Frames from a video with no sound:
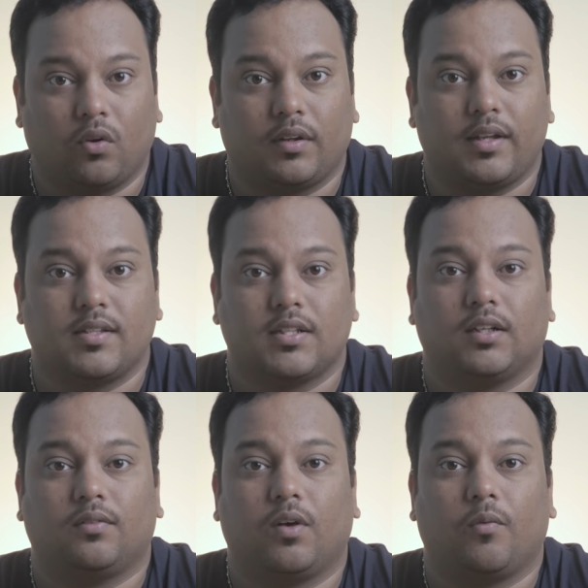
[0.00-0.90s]
for this
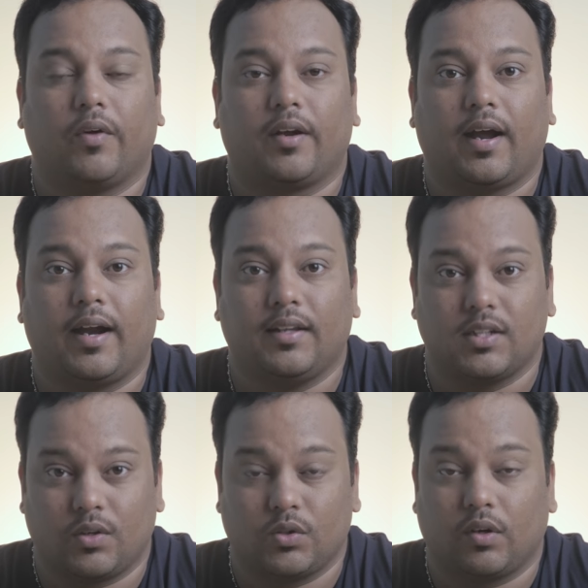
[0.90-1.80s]
uh, firmware, and
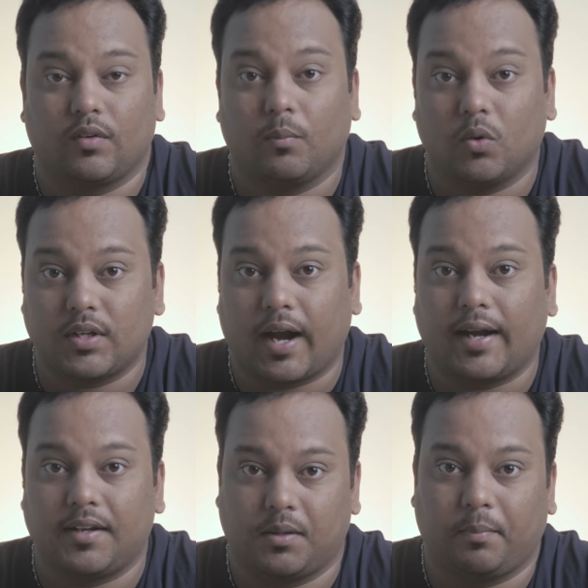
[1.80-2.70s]
this was one of the most
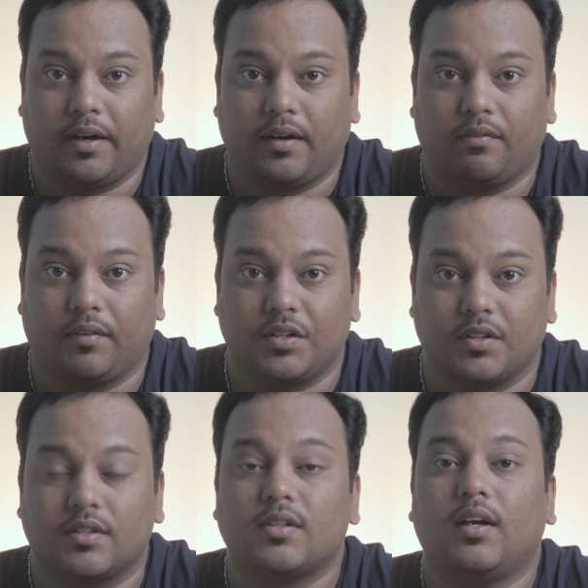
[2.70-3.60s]
anticipated
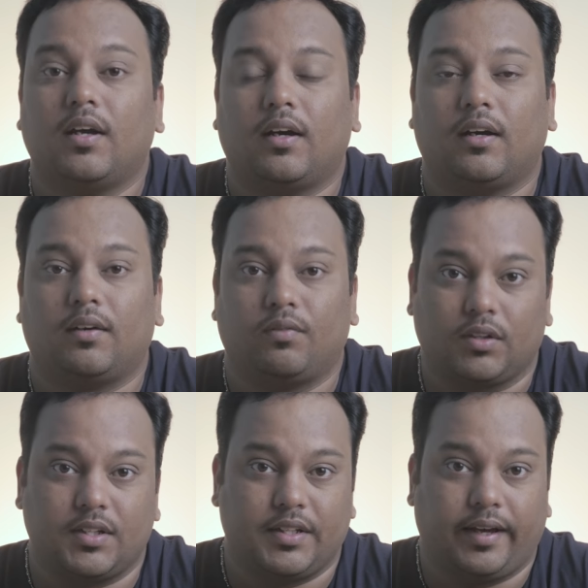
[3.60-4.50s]
features uh,
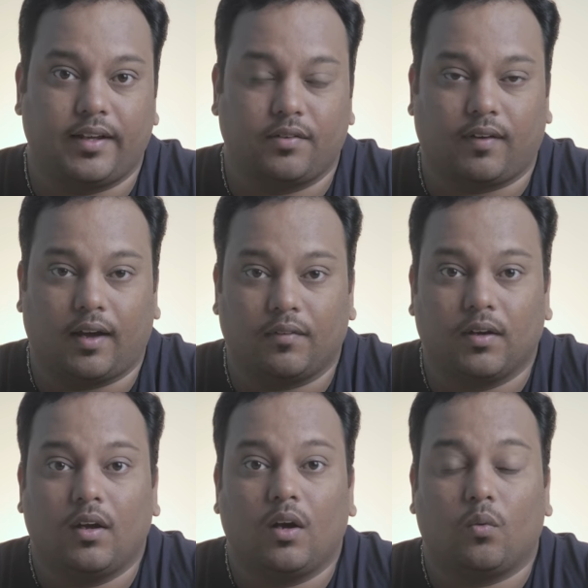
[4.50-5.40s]
for the G H five.
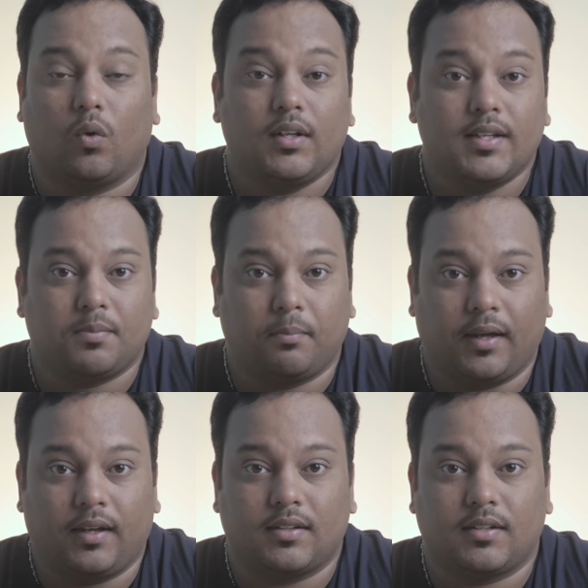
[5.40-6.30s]
What this
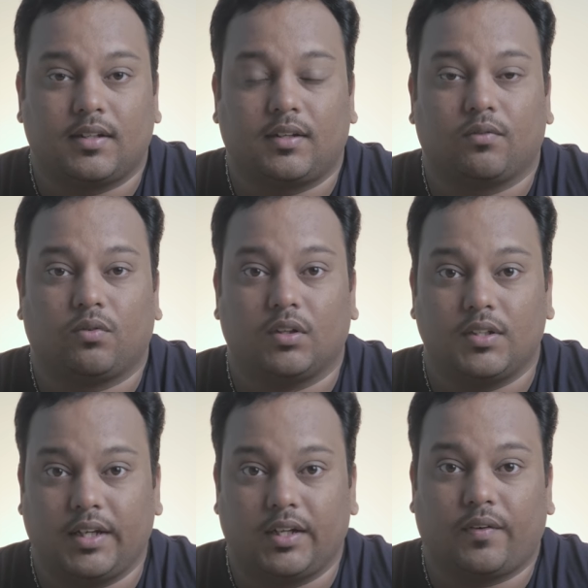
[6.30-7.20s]
makes it for the
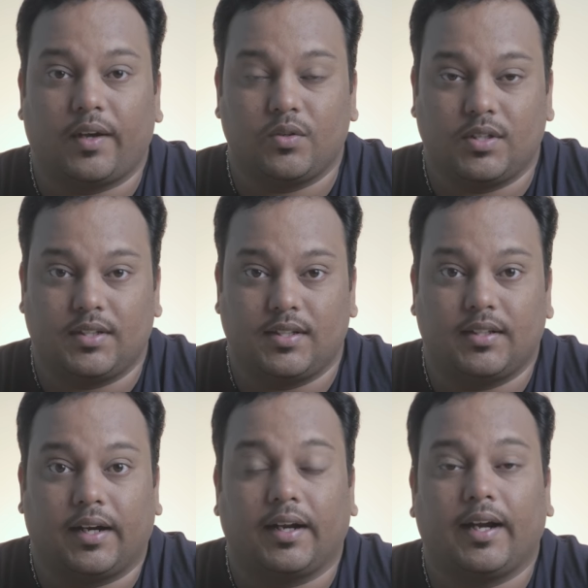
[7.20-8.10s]
G H five users is
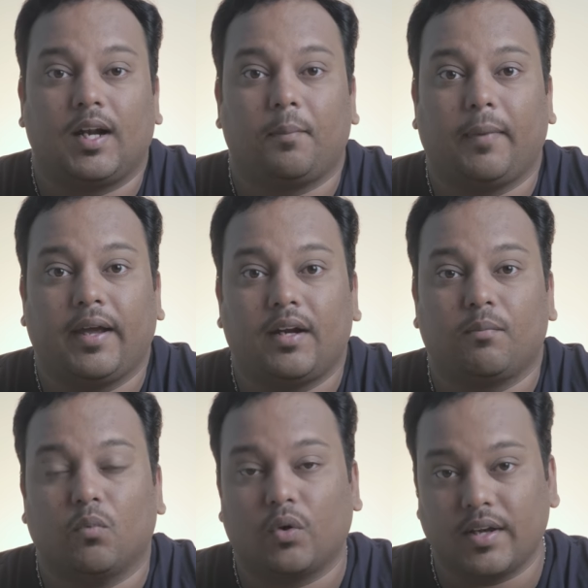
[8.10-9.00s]
that it will make it
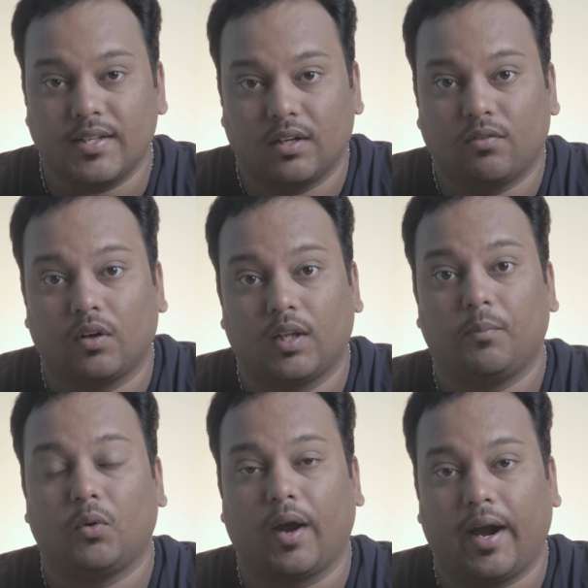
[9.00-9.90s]
more easier for
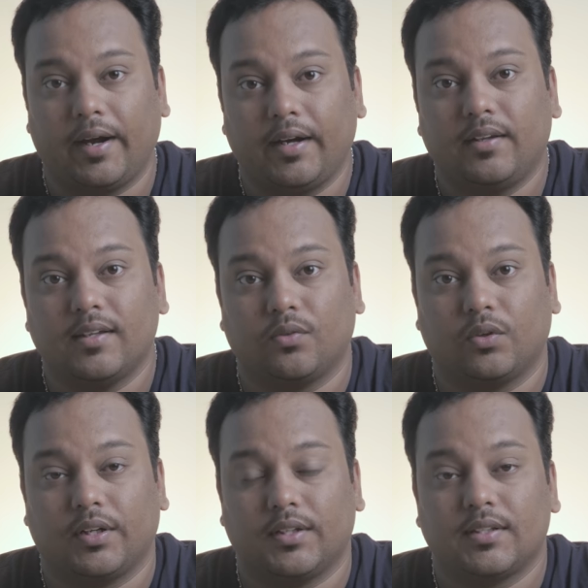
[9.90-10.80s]
them to edit these
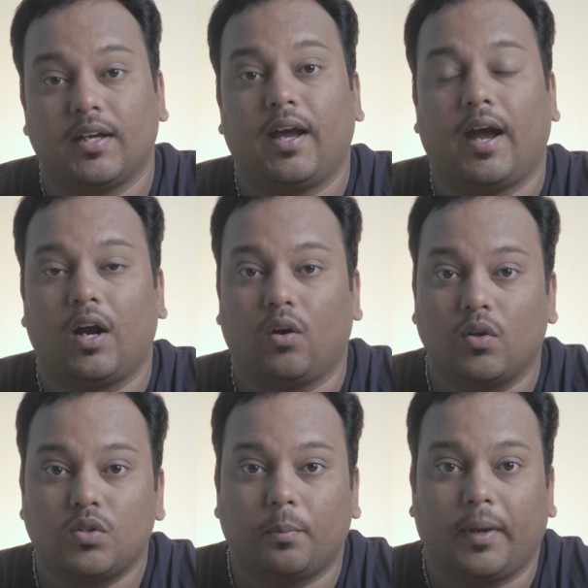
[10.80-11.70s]
footages and
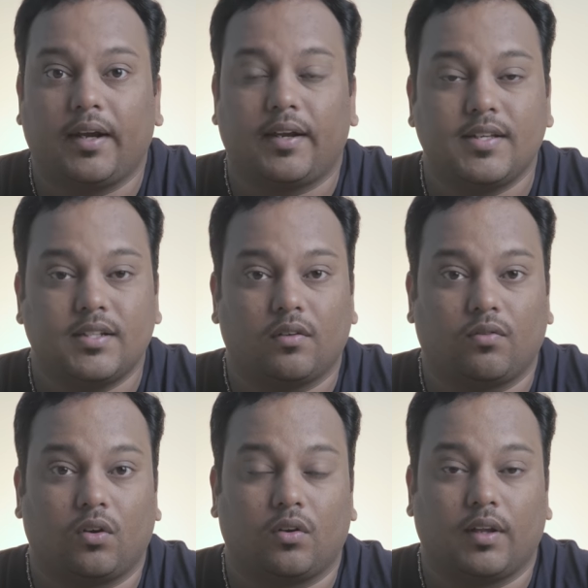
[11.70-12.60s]
also make it easier
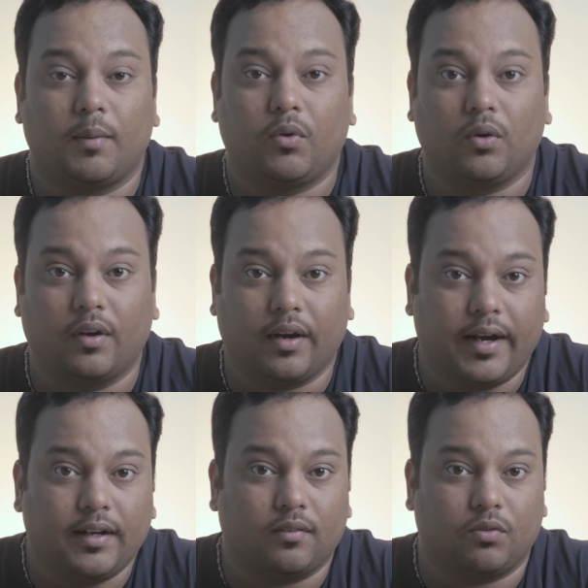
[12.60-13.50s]
for them to
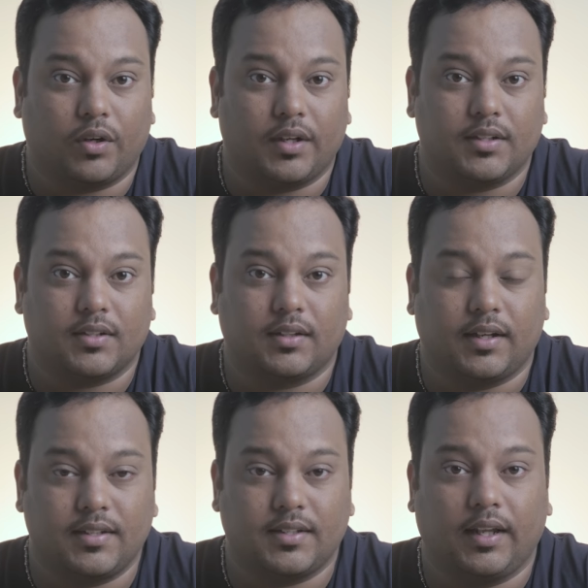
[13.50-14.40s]
grade the footages
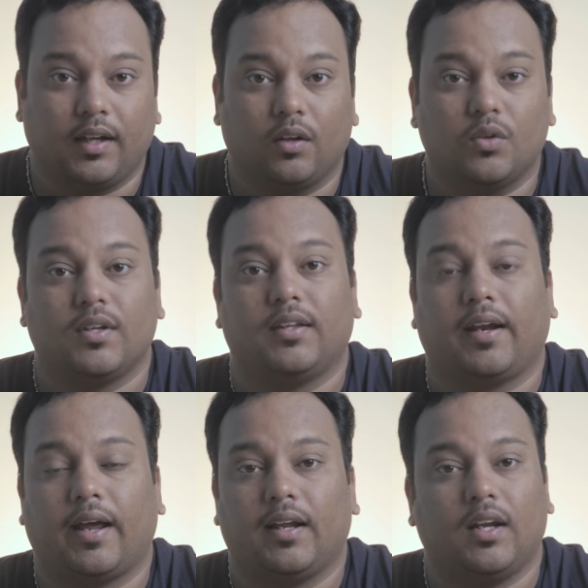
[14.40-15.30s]
easily using
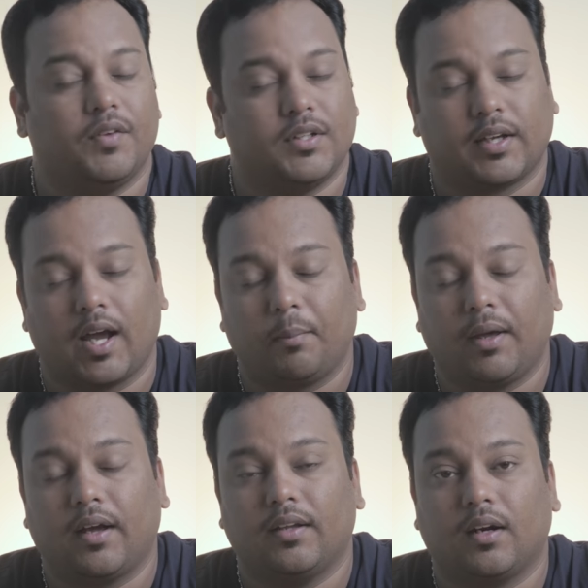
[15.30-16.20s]
their N L E, which can
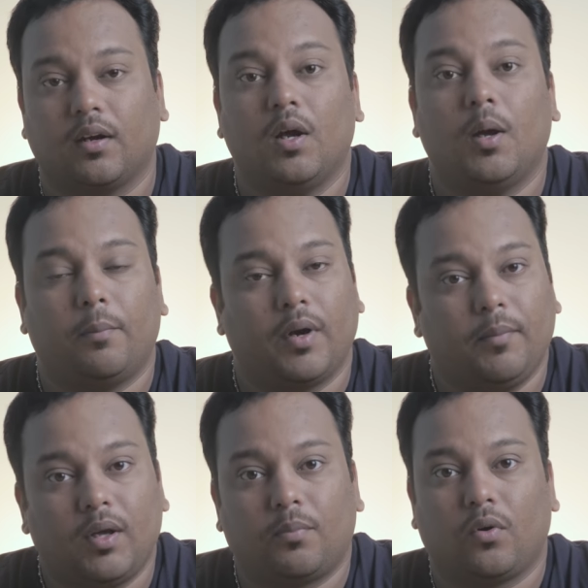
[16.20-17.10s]
be either a
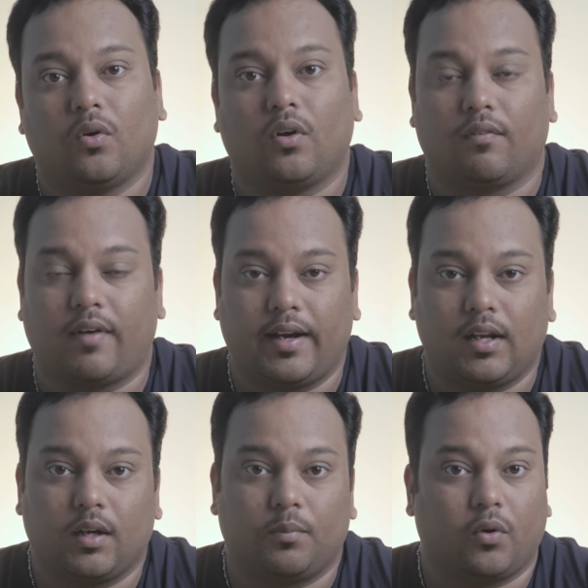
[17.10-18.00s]
Premiere Pro or a
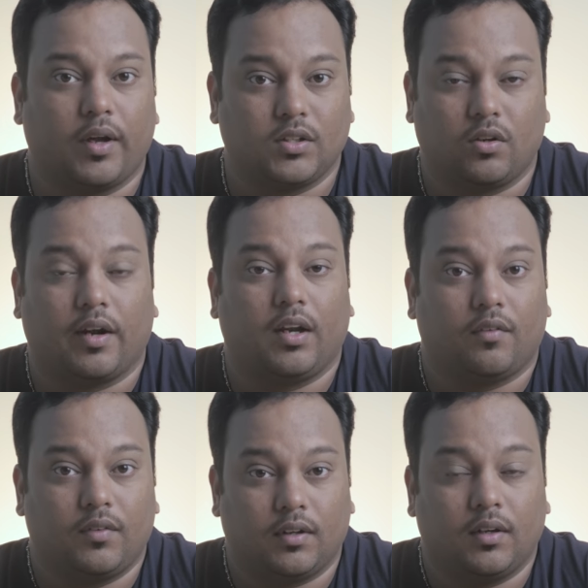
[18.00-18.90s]
Final Cut Pro X or any
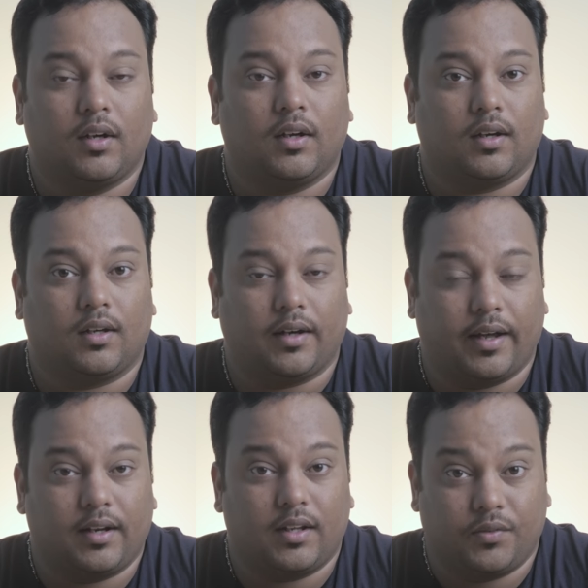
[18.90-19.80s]
of the uh,
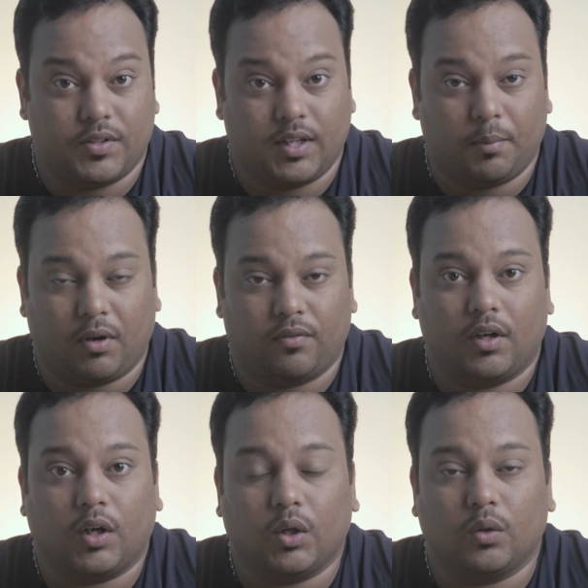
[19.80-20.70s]
N L Es which they
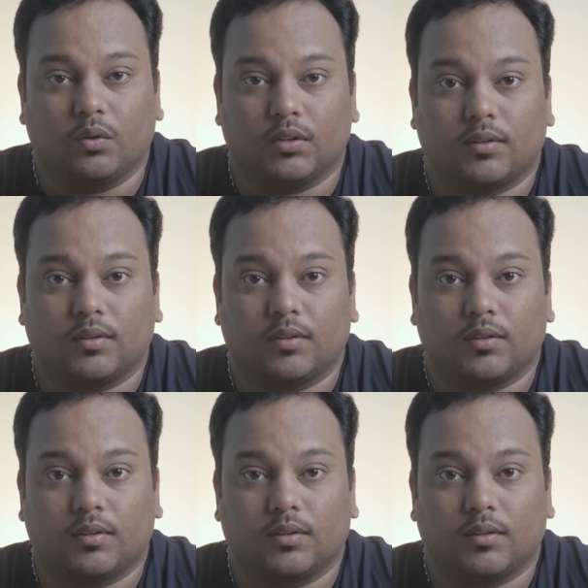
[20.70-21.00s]
prefer to use.